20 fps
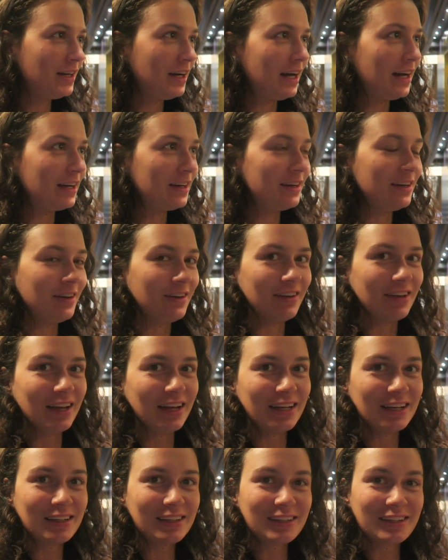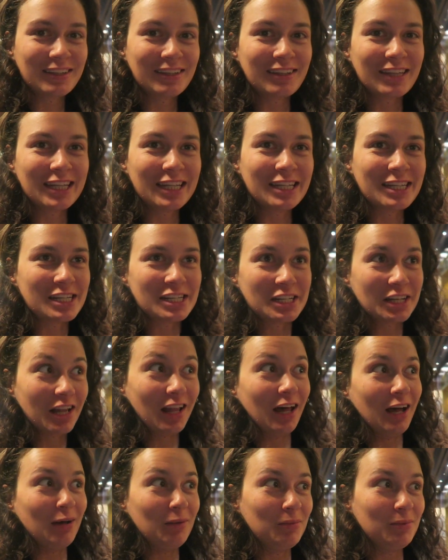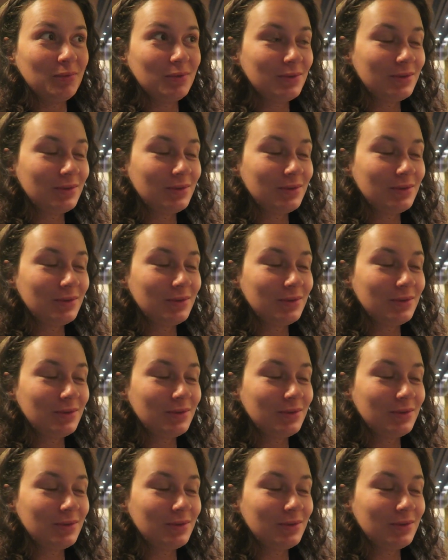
I don't know like the club